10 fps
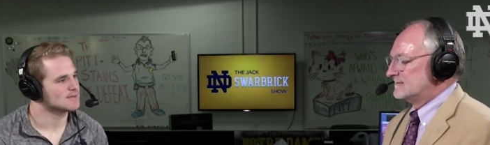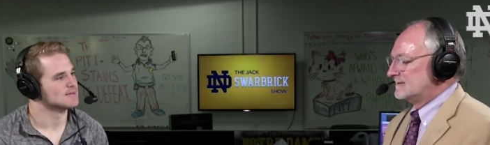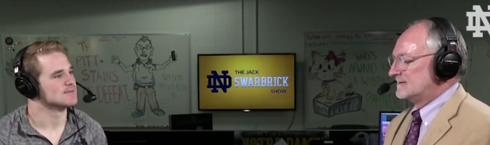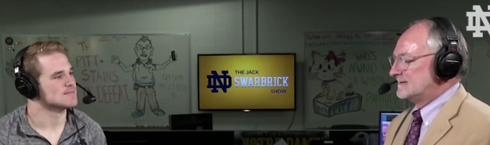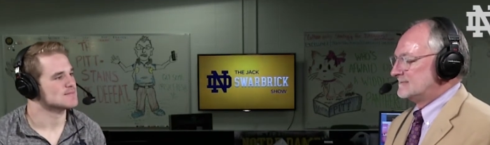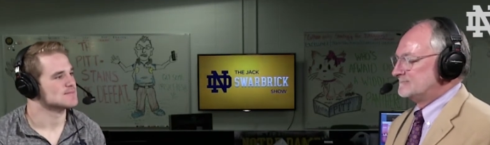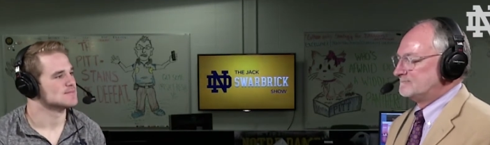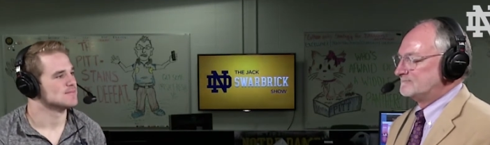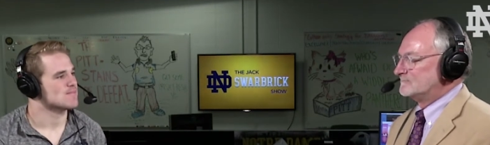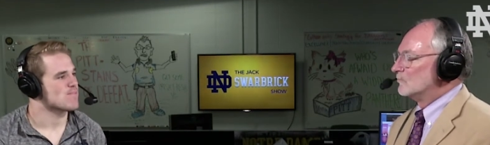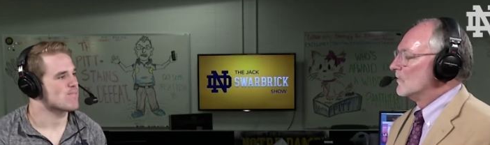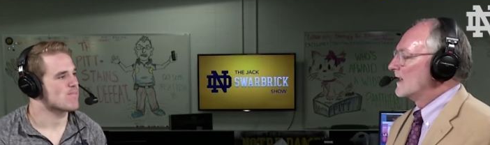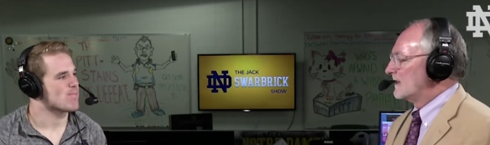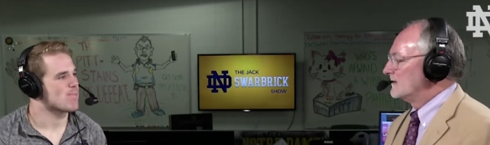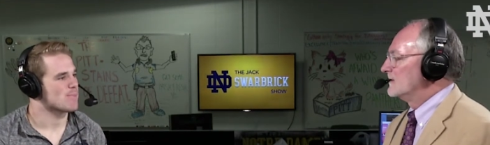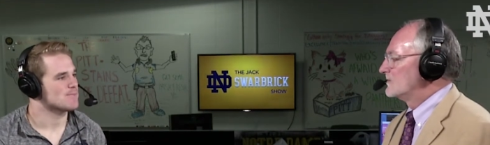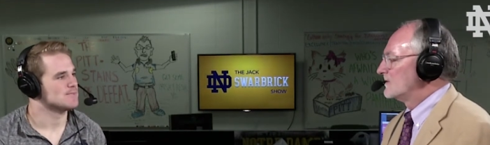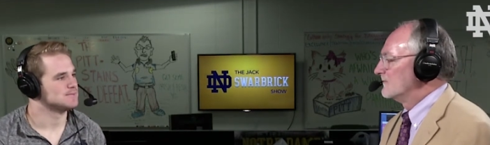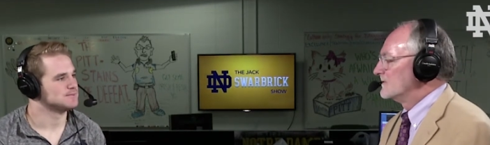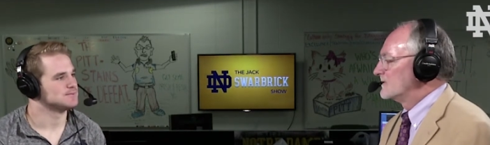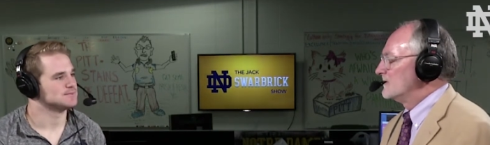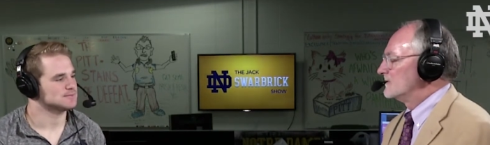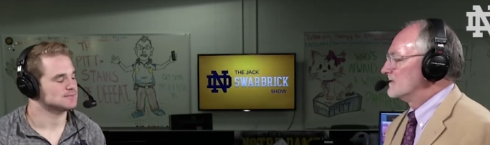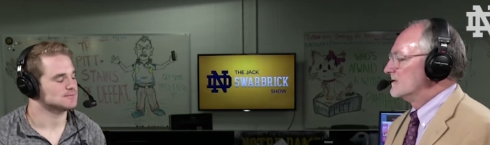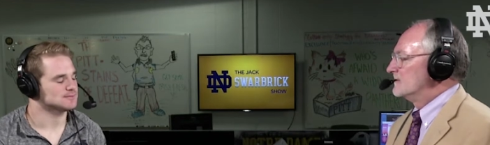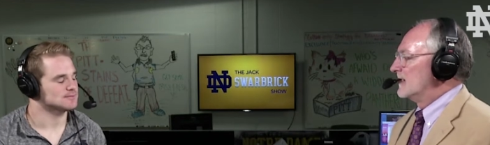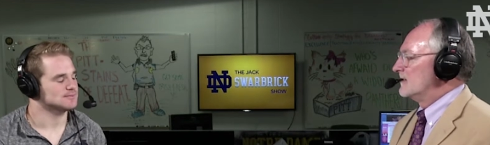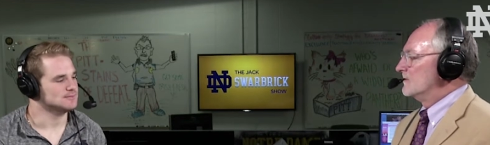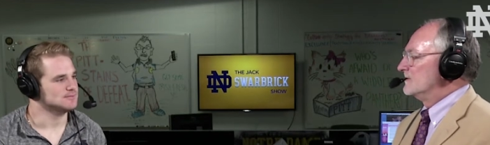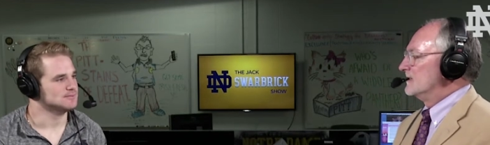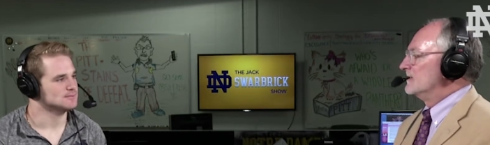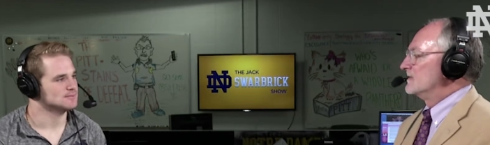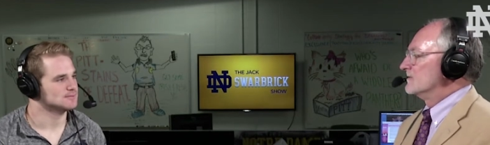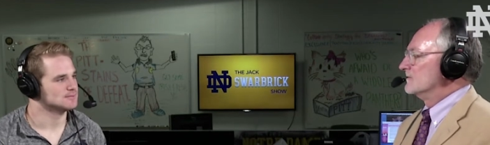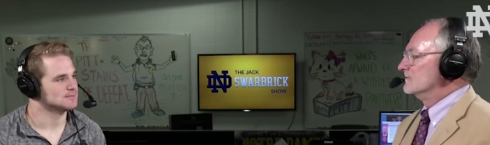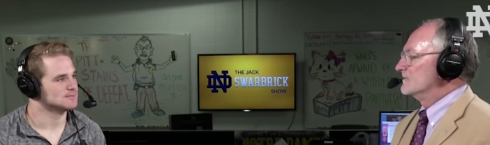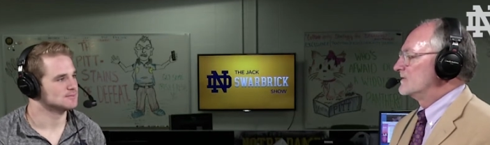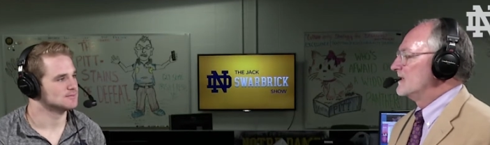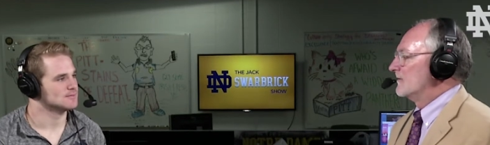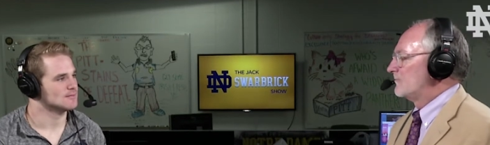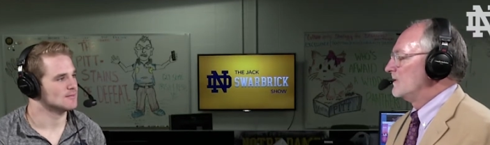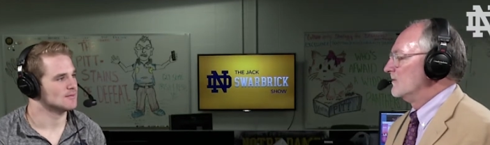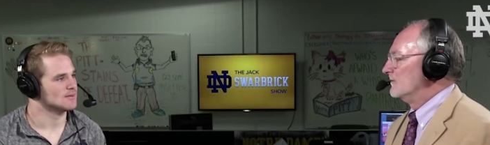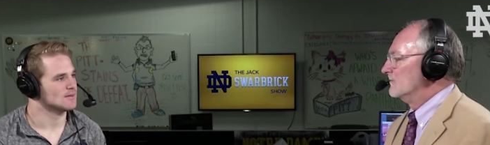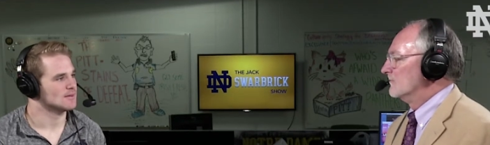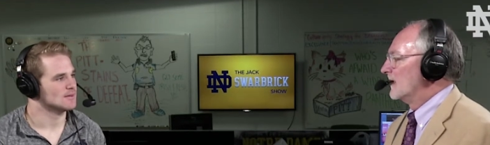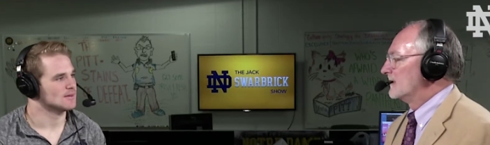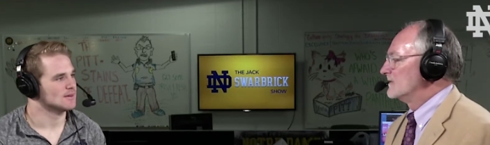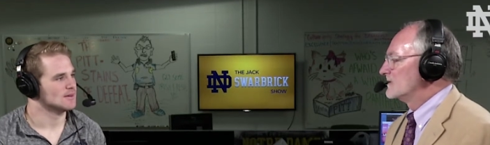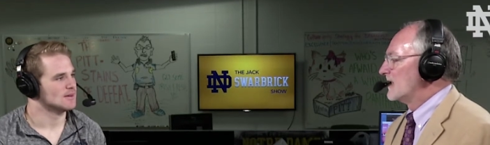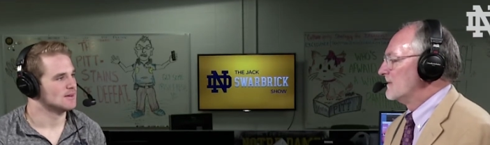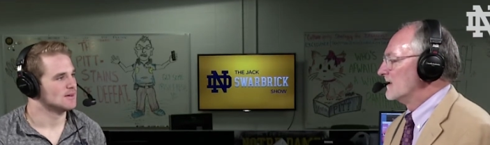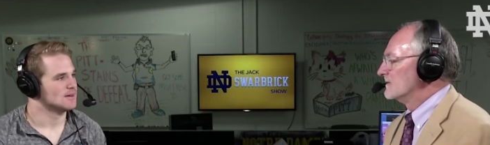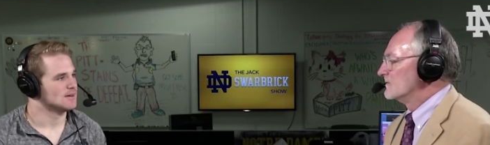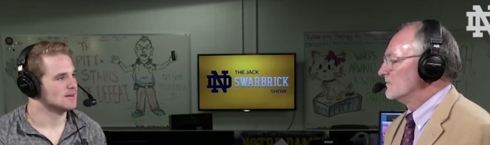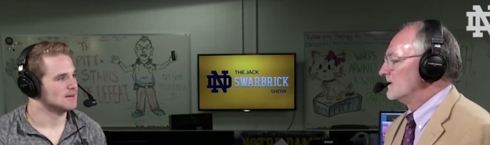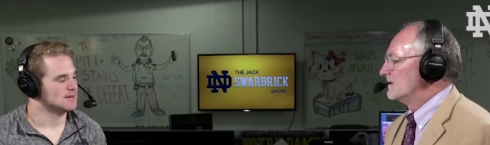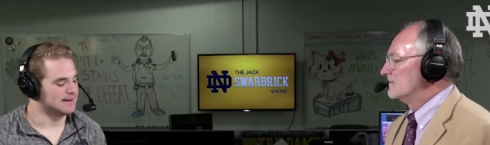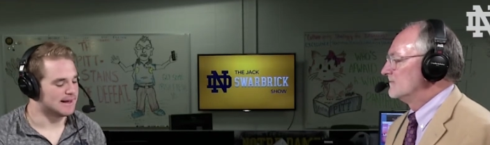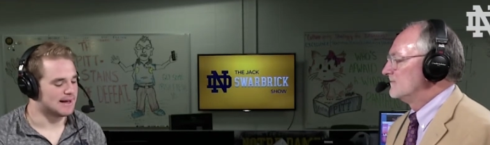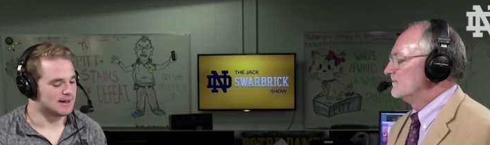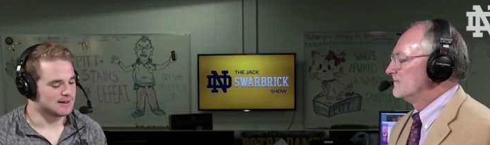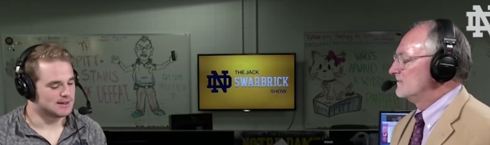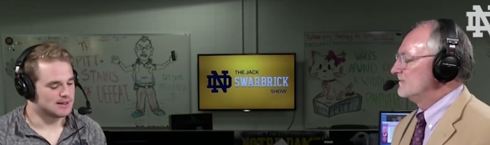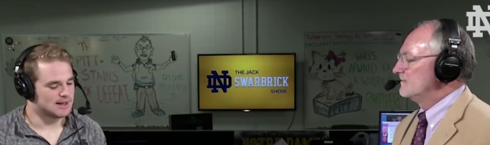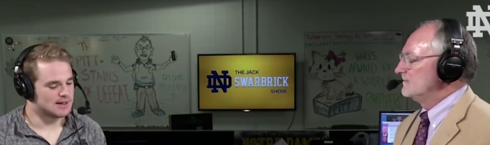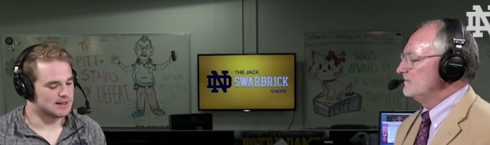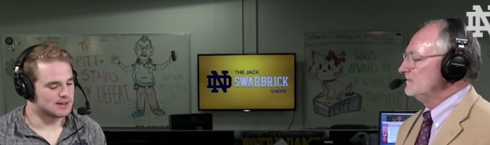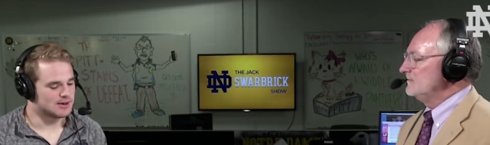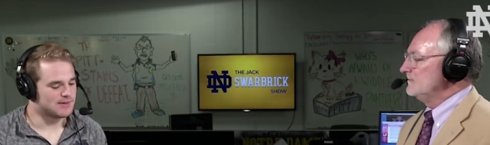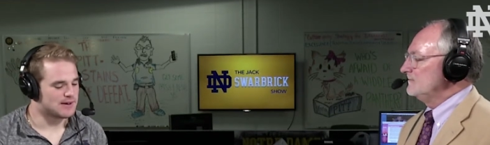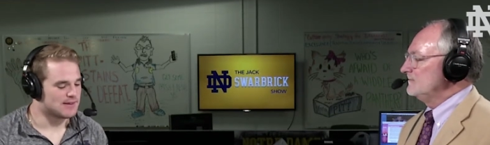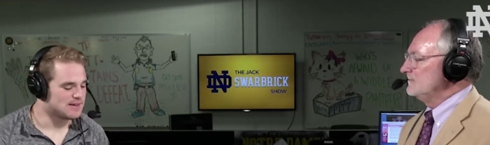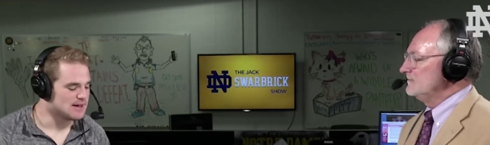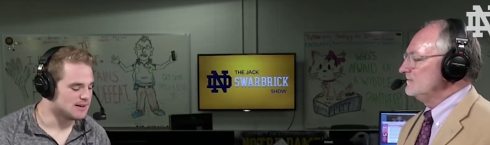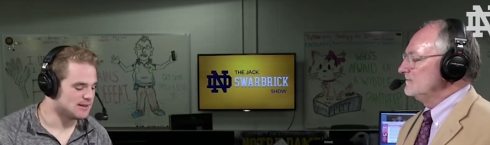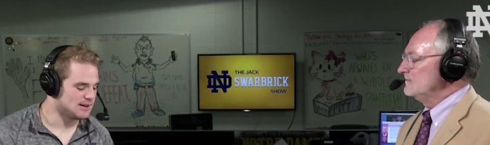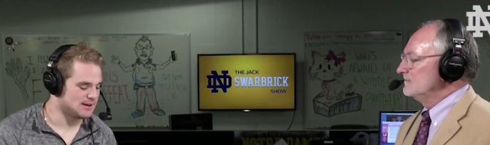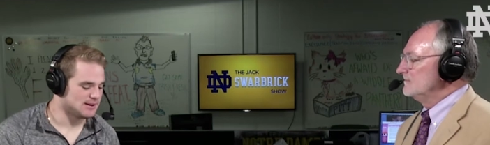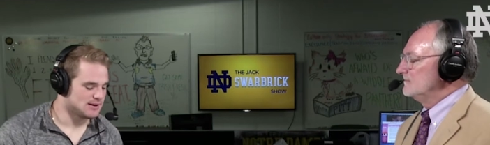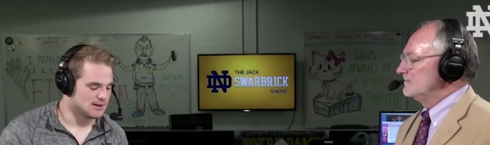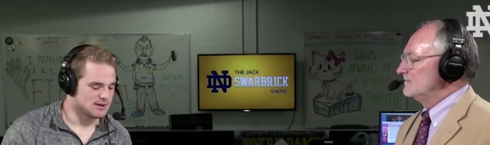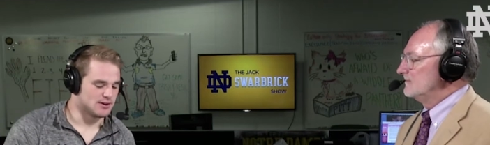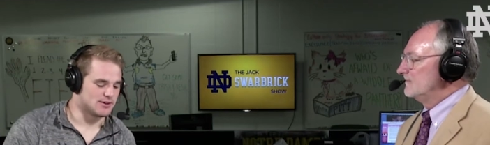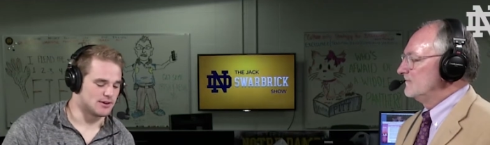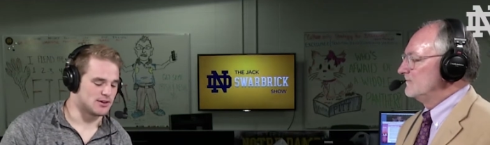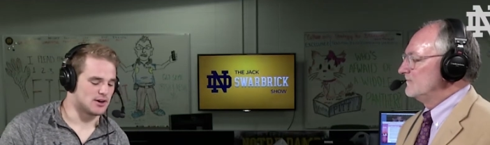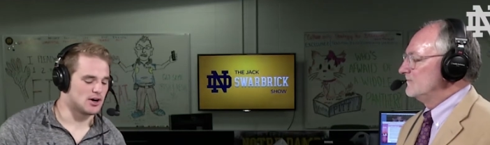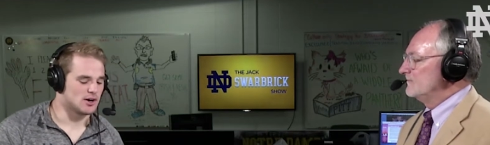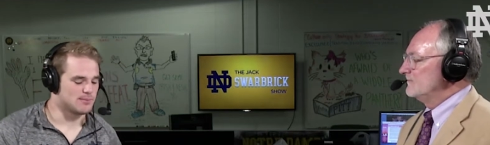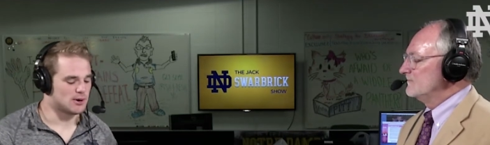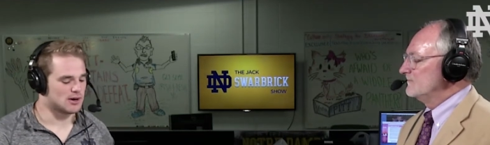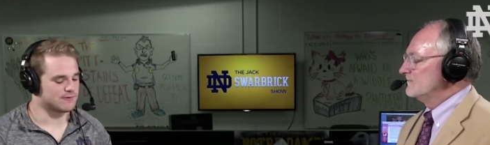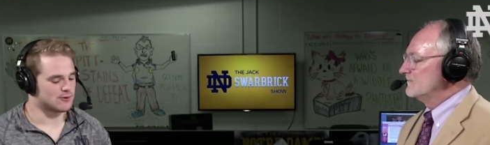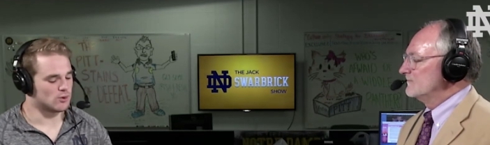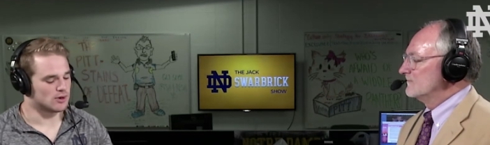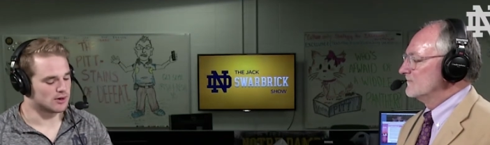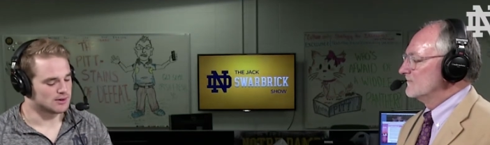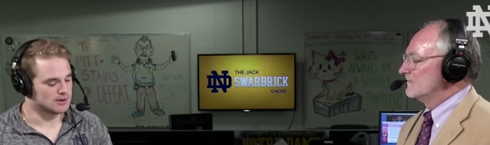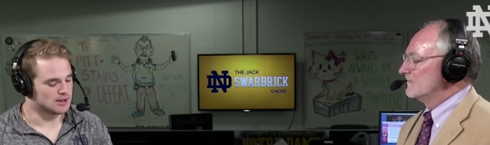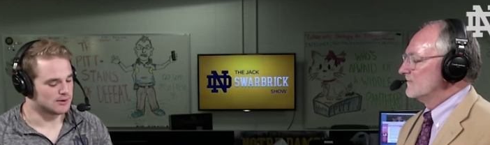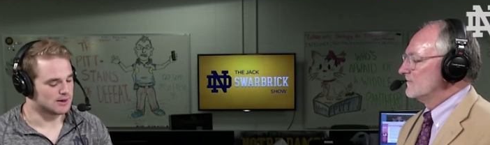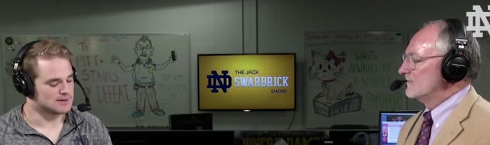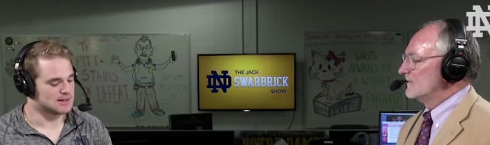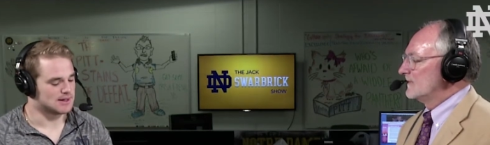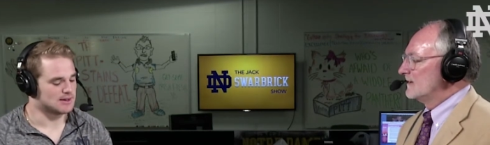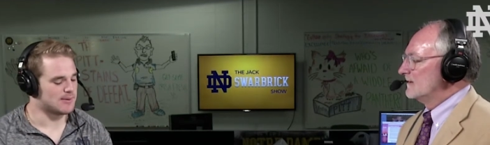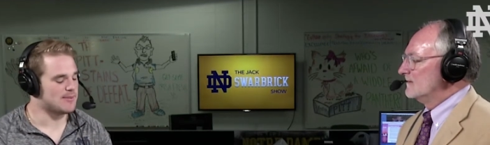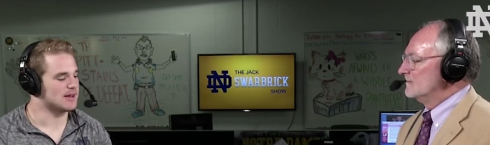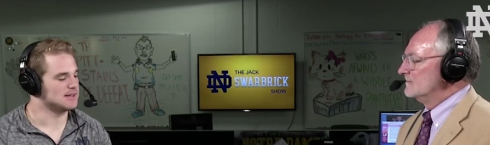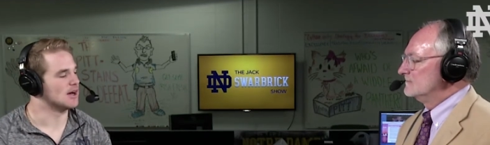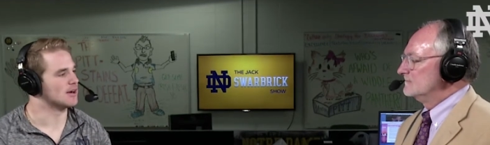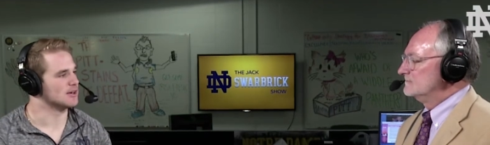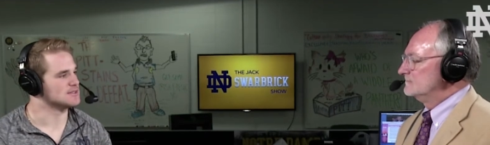Speaker 1: um, recognition of the season to date when the initial CFP rankings came out this week.
Speaker 2: Yeah, and and, and you know, I, th- I think the you know, the, the hard part for, you know, a, a, maybe a younger